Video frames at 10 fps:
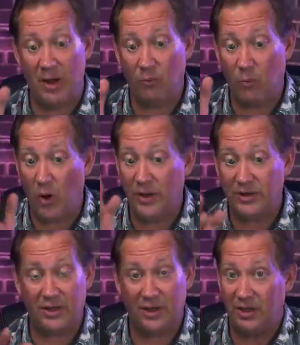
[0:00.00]
I'm
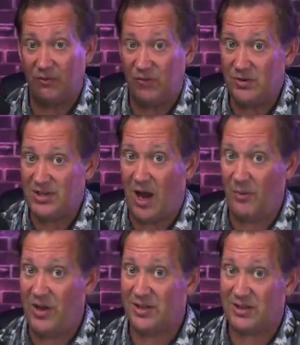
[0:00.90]
willing to, if you tell
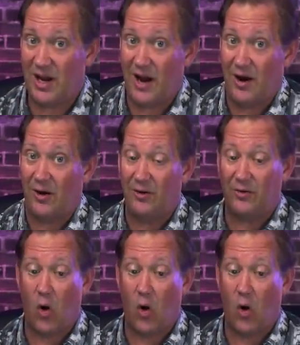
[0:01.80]
me it's there,